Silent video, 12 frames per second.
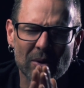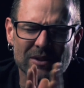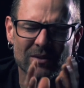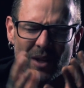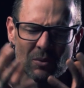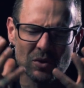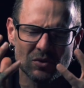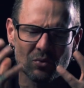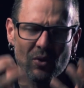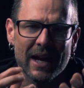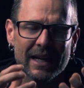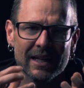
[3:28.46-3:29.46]
It was
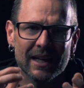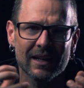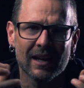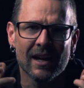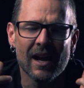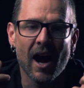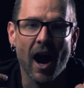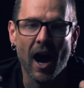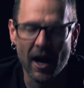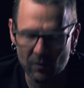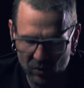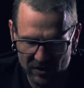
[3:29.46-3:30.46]
raining,
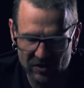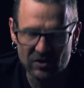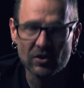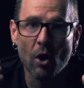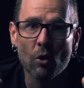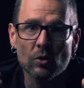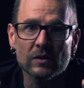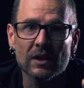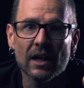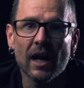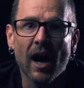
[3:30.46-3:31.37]
I was soaked,